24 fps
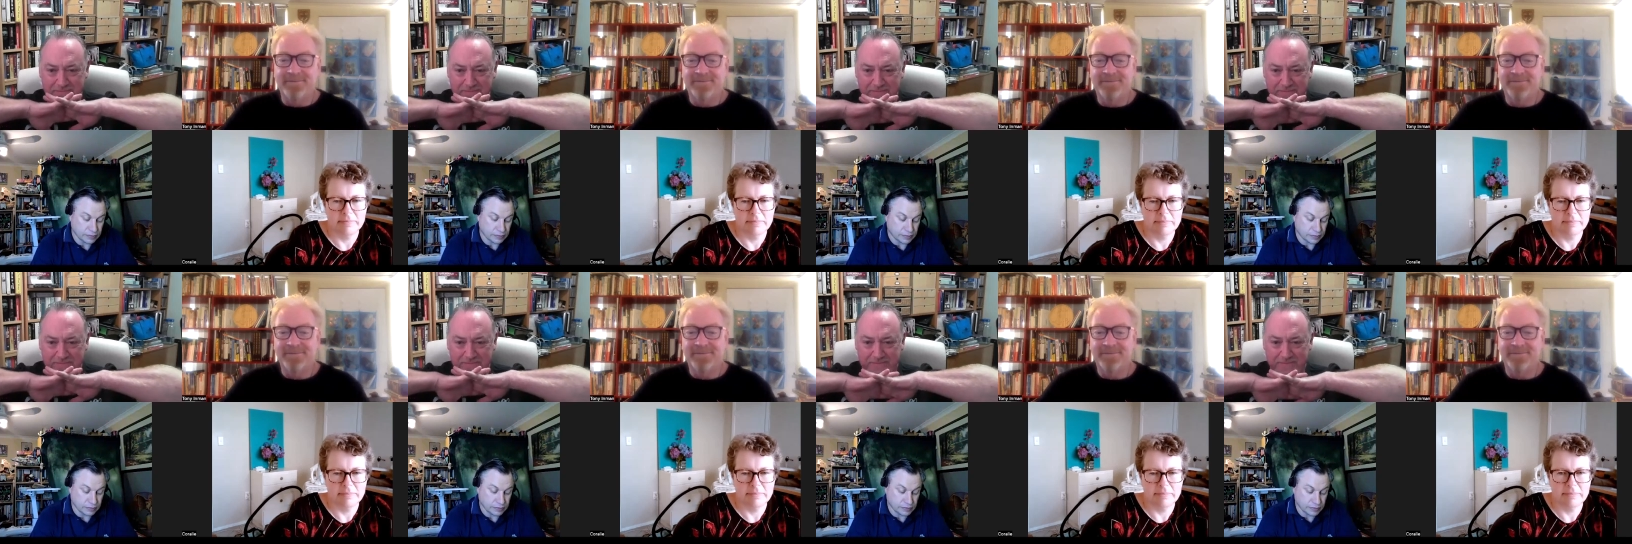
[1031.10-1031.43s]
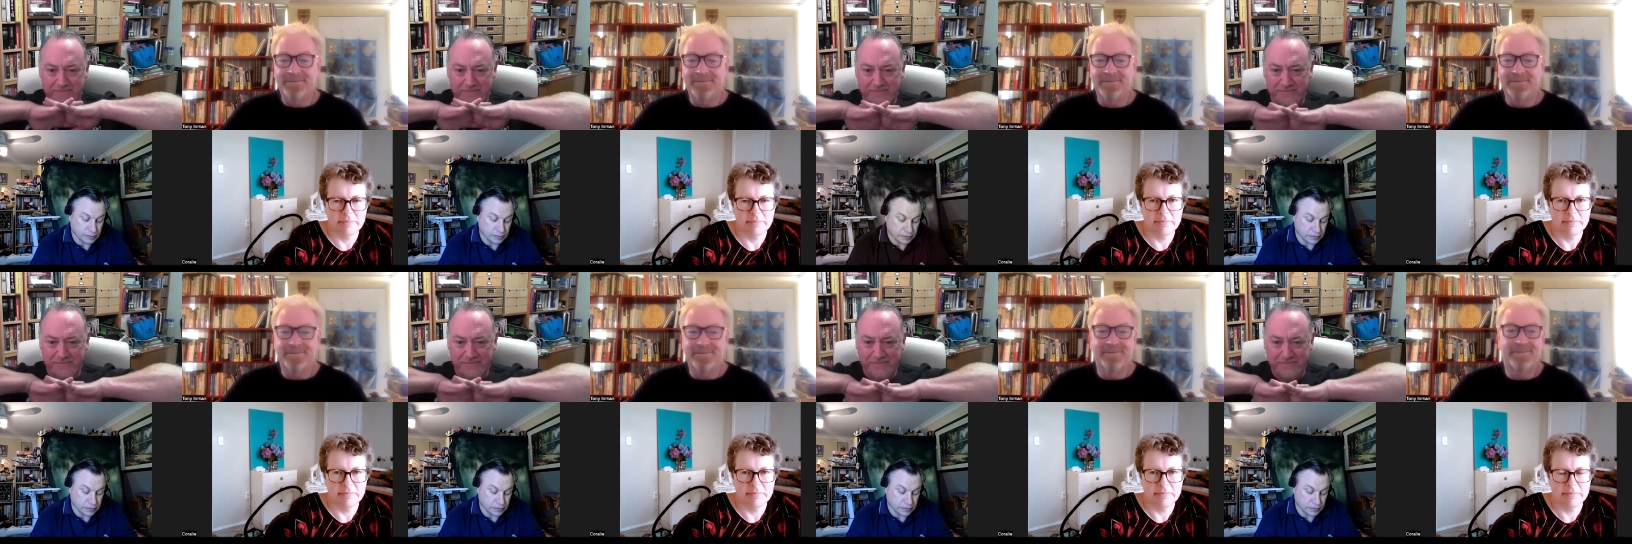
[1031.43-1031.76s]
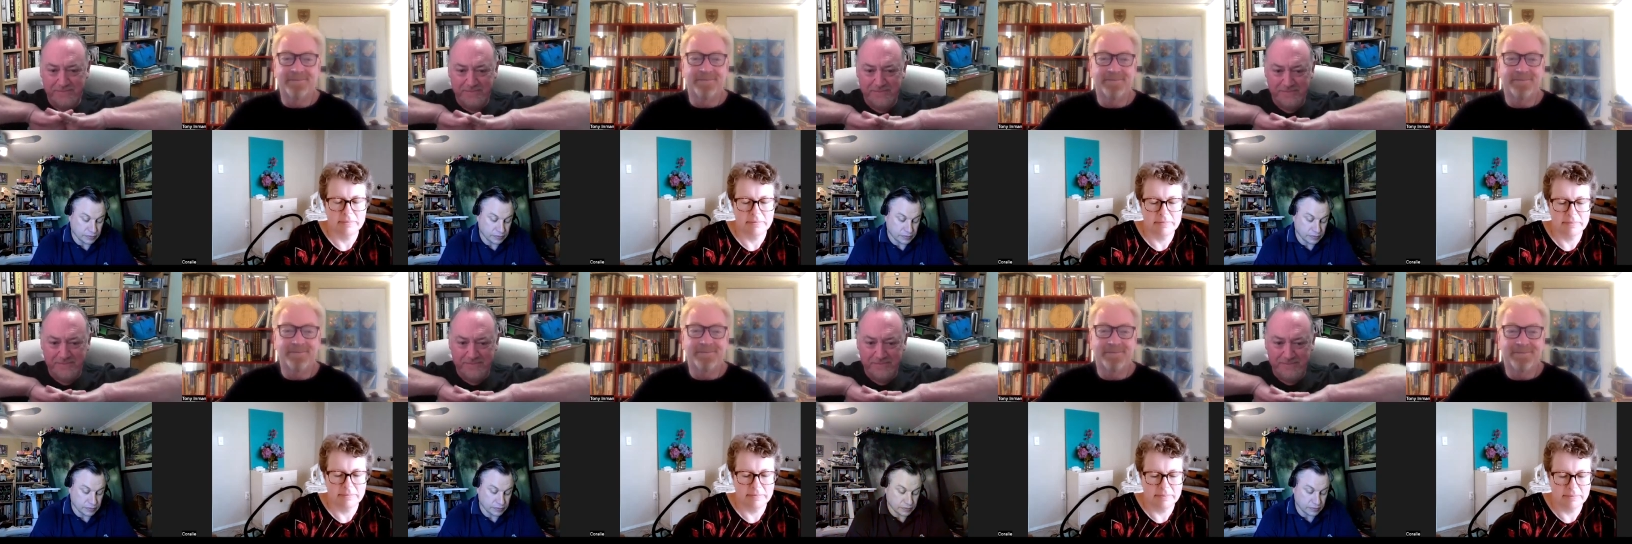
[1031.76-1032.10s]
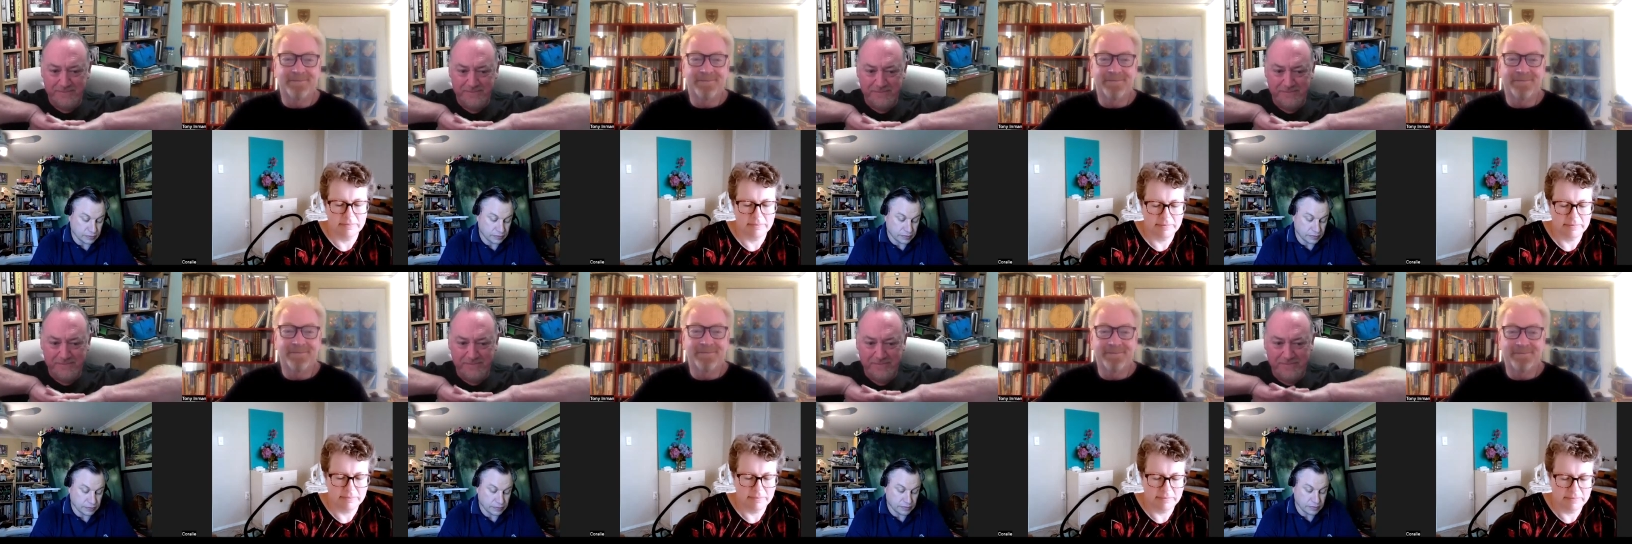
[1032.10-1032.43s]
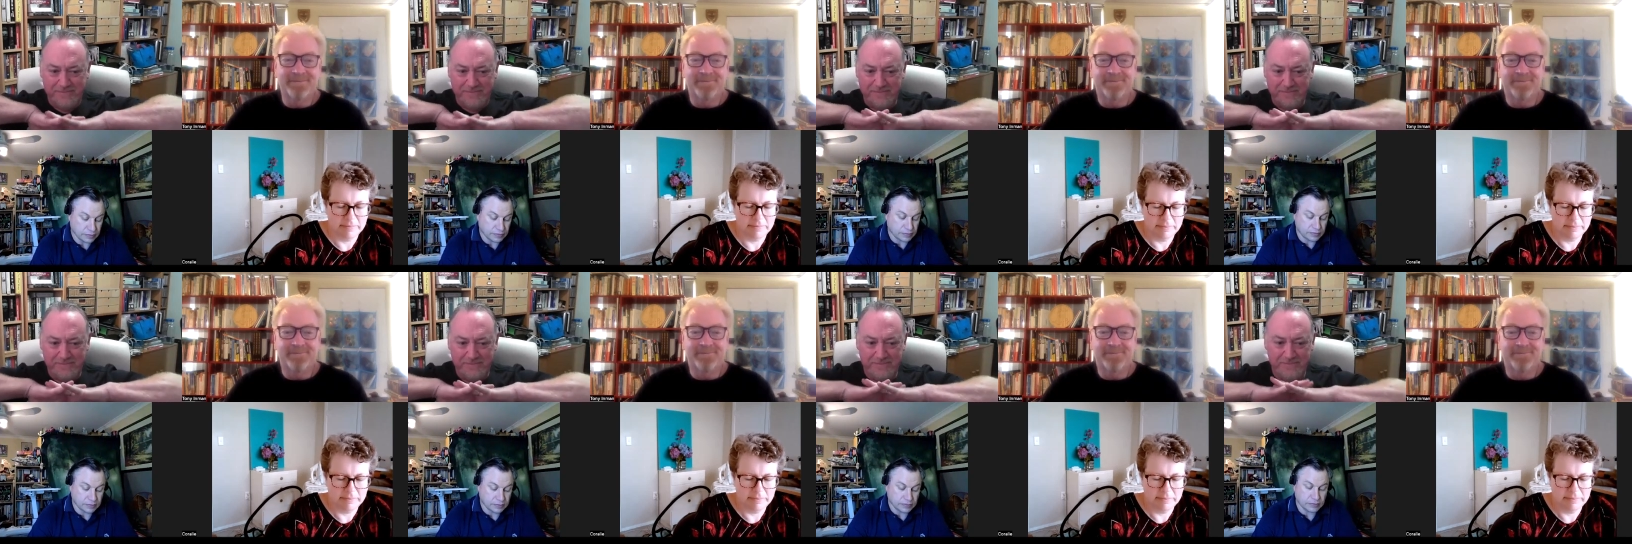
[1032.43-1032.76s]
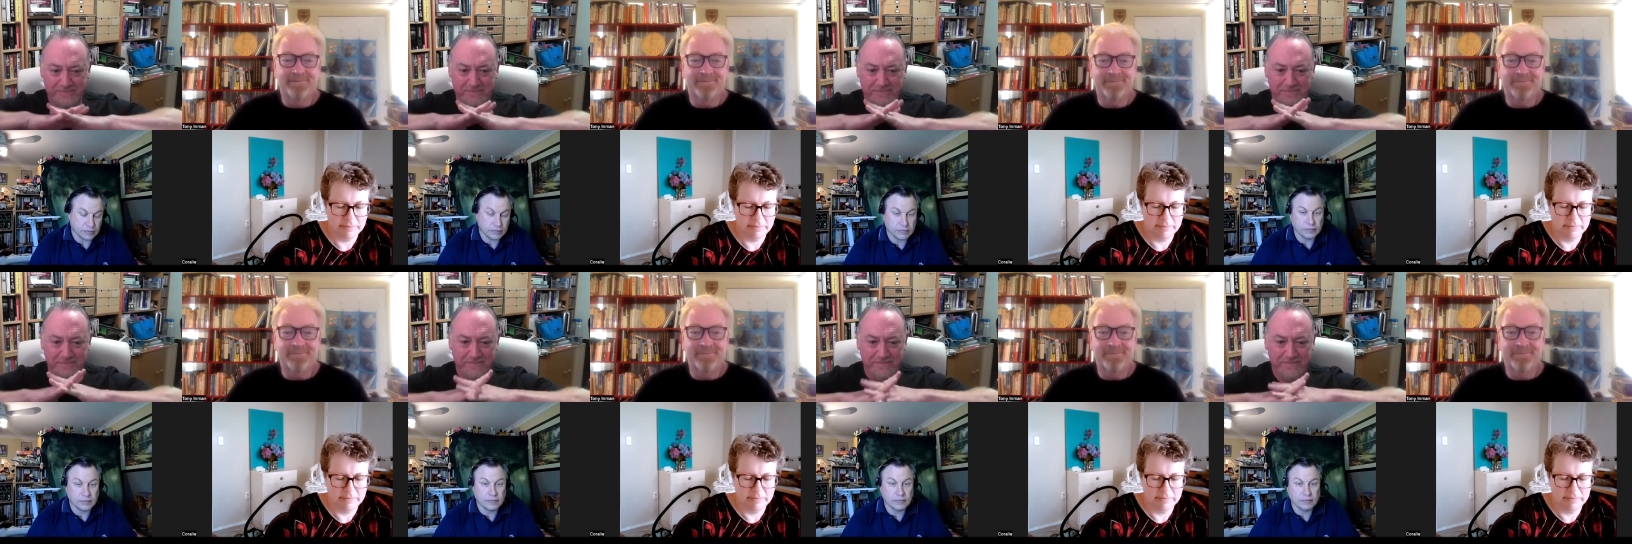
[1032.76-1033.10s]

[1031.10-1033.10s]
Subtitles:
No one is speaking in this clip.